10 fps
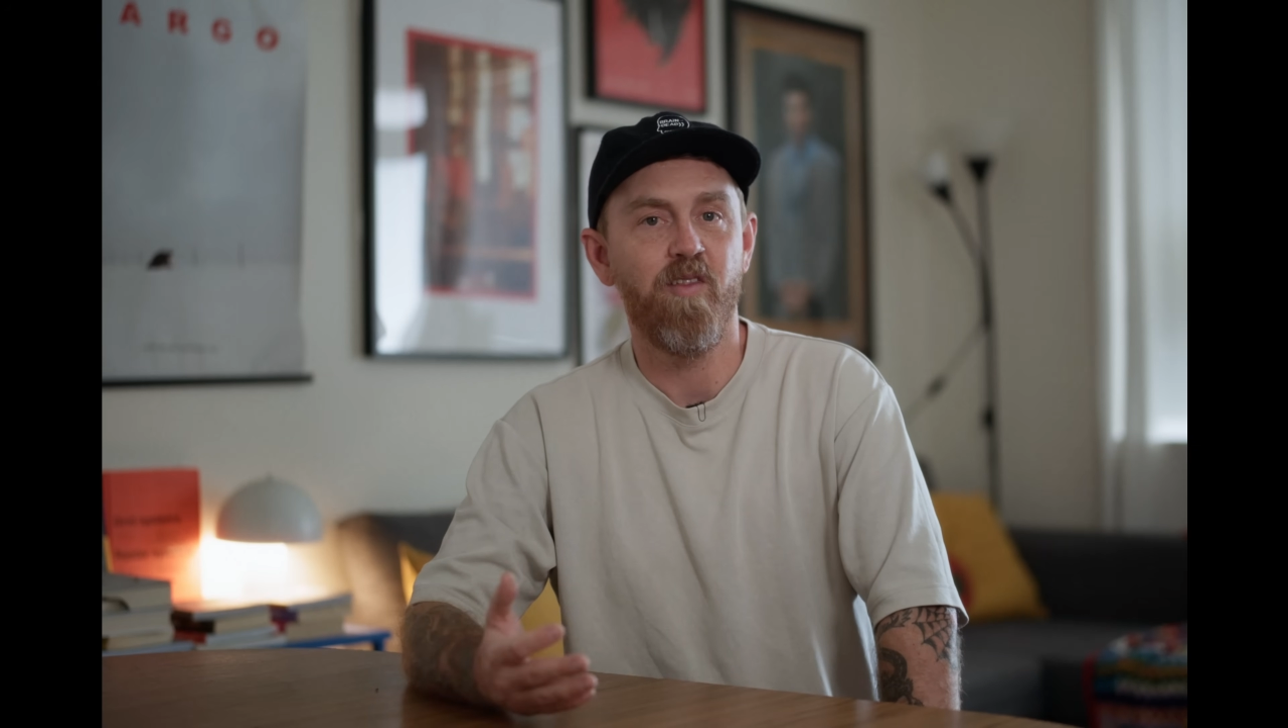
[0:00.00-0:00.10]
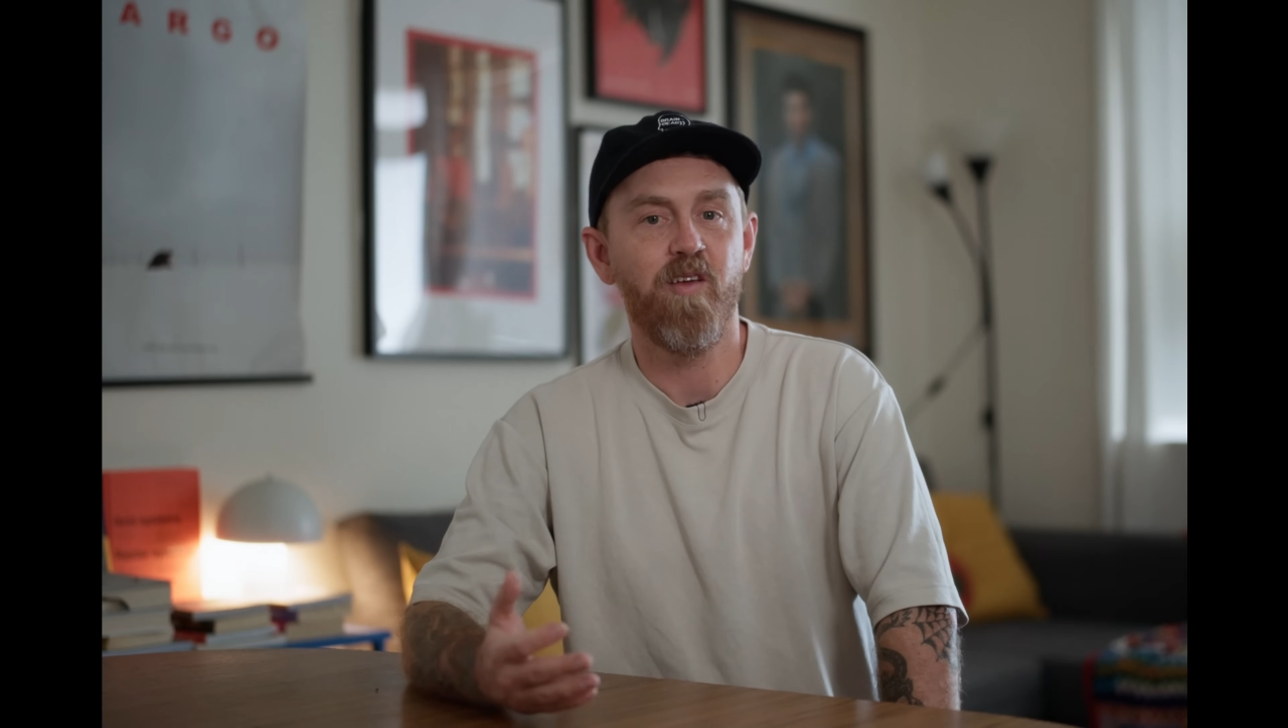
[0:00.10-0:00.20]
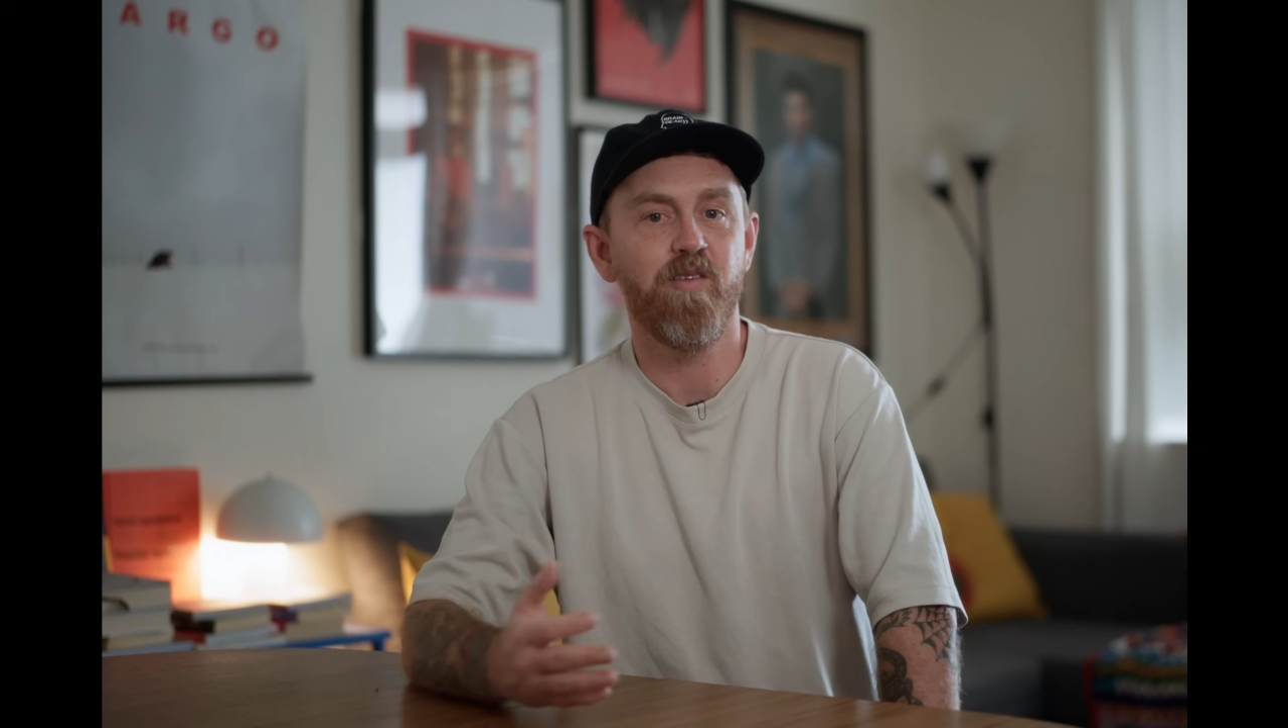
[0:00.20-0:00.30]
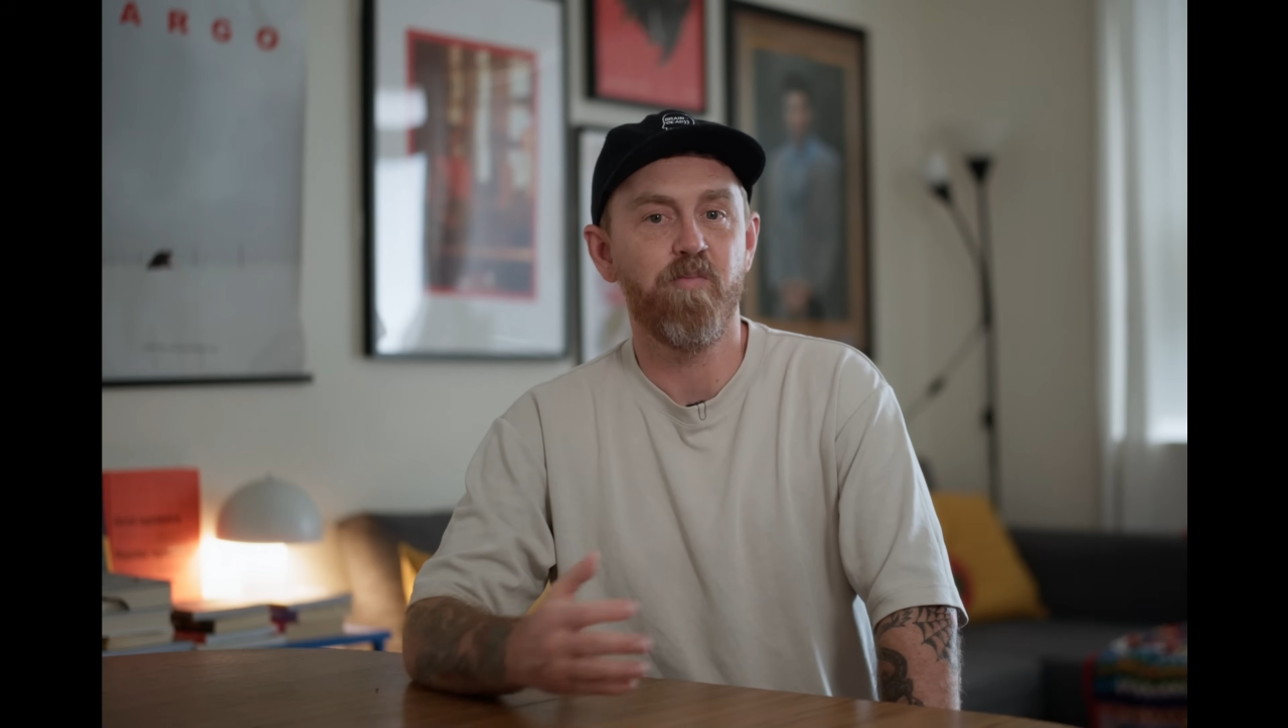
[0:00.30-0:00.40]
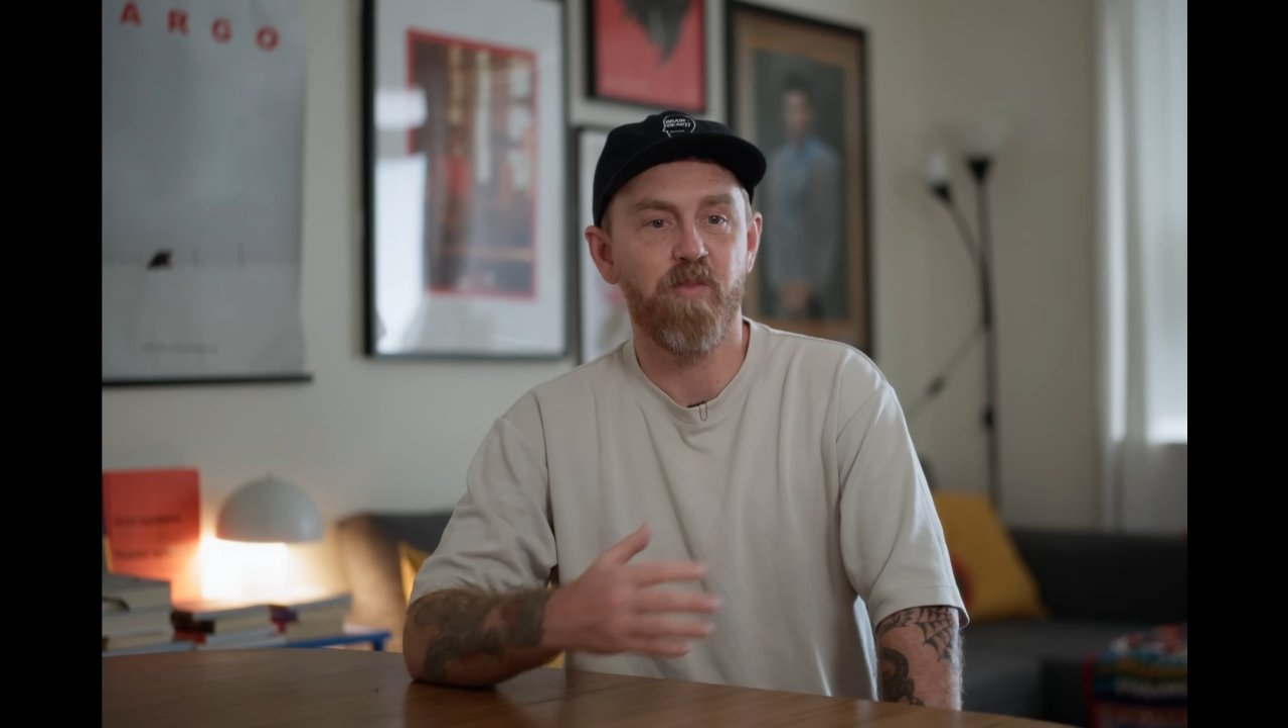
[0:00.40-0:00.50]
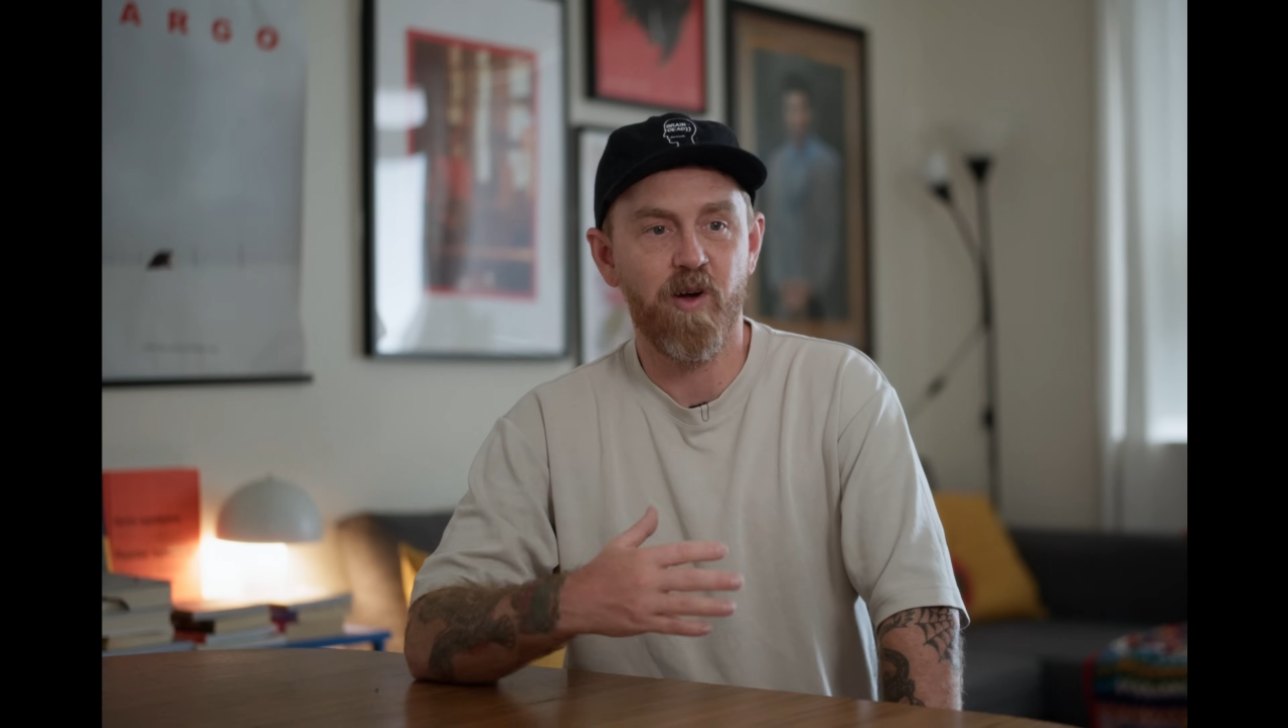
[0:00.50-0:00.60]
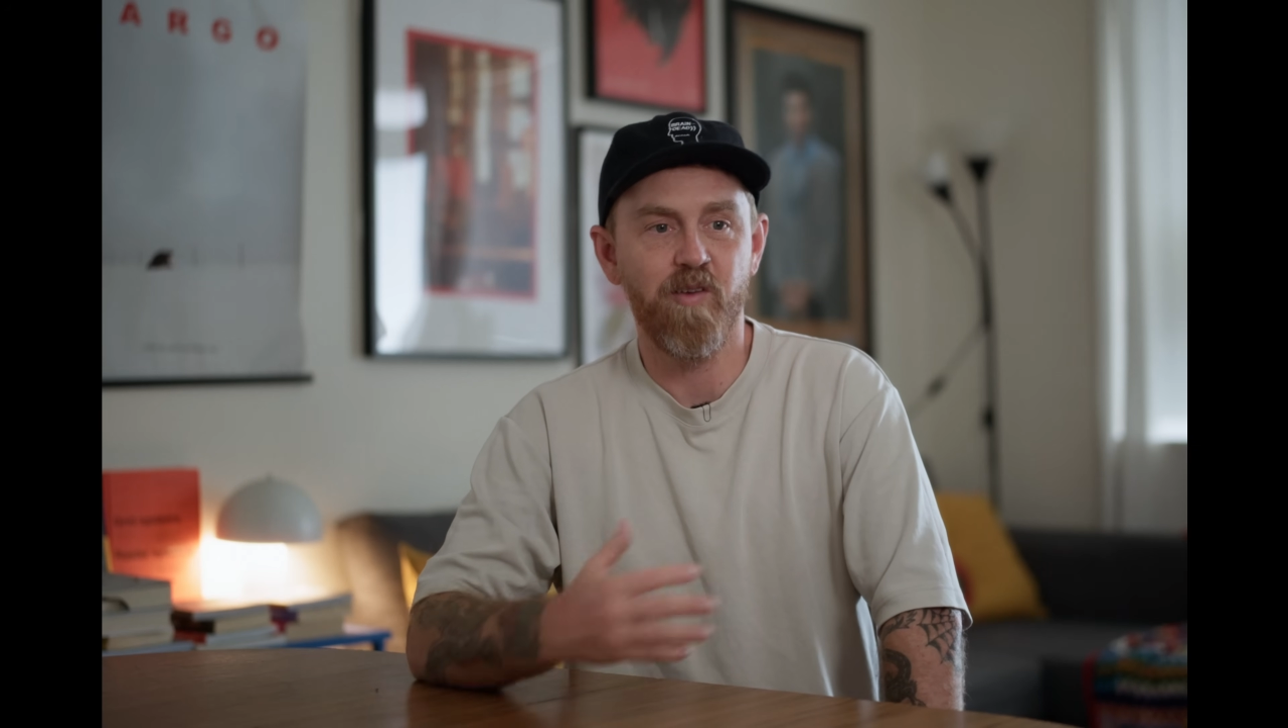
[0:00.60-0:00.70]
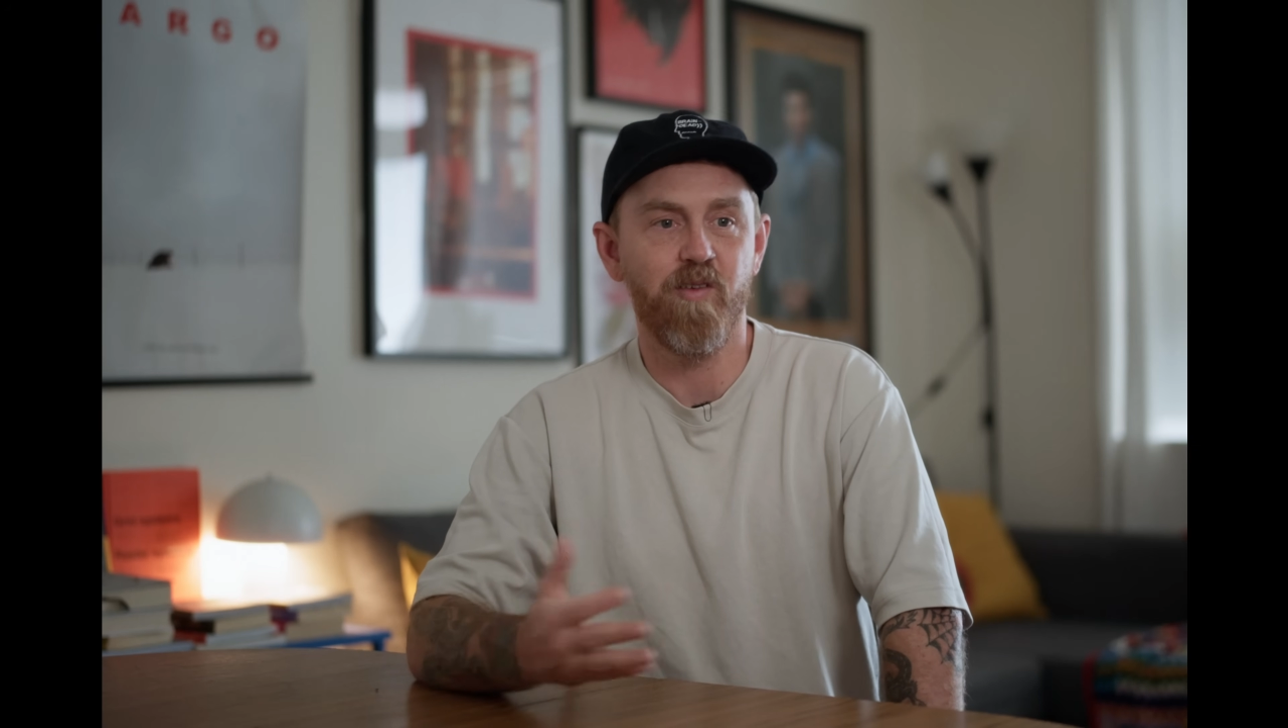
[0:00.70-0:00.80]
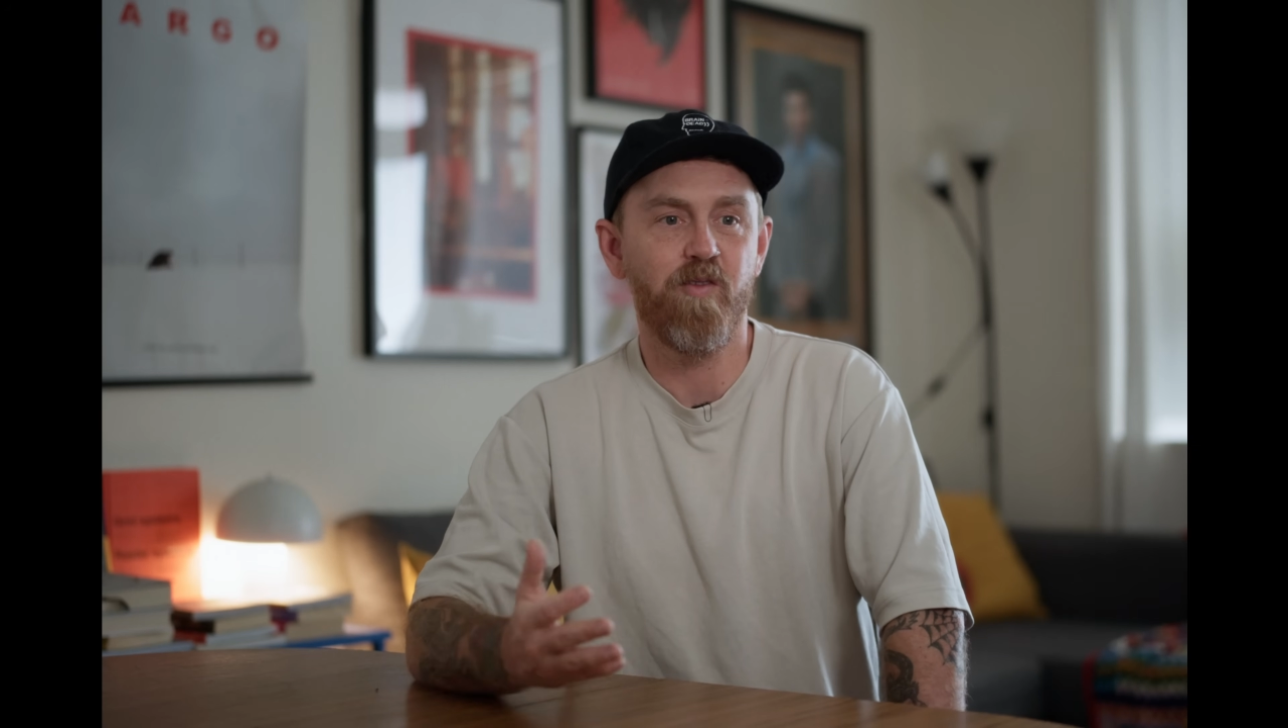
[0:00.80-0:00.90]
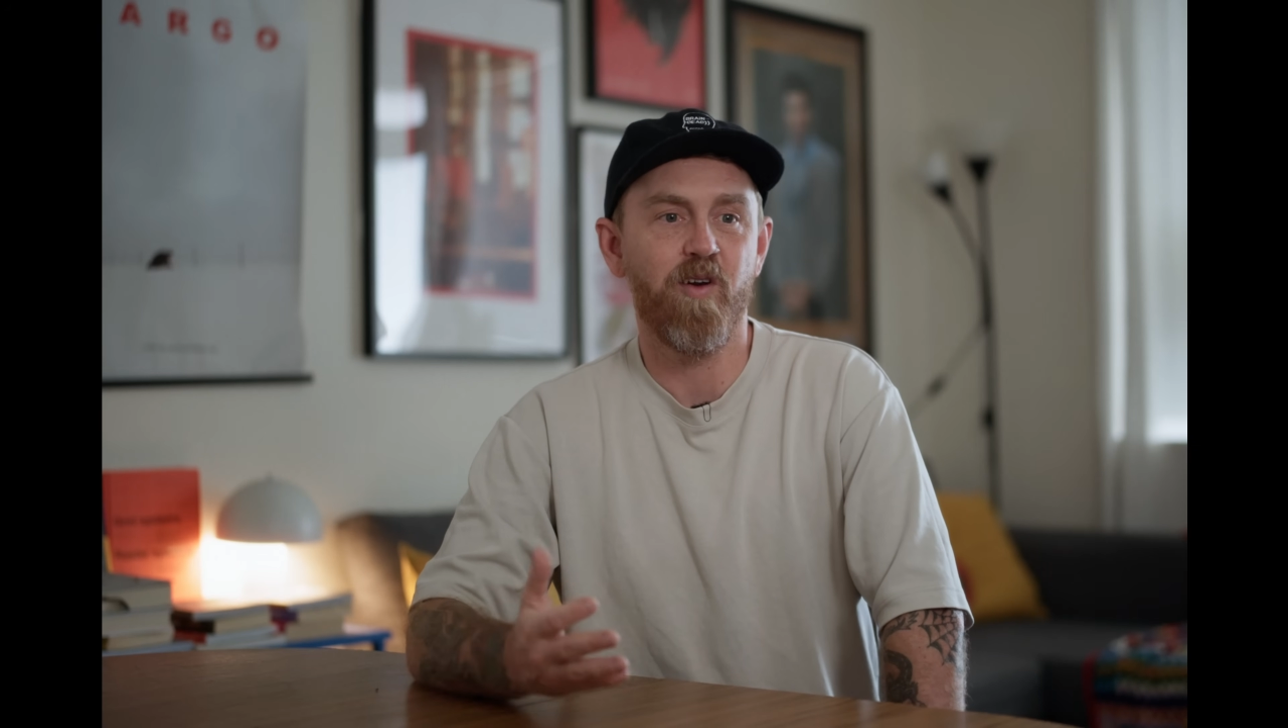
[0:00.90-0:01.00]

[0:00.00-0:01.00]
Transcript: There's a bunch of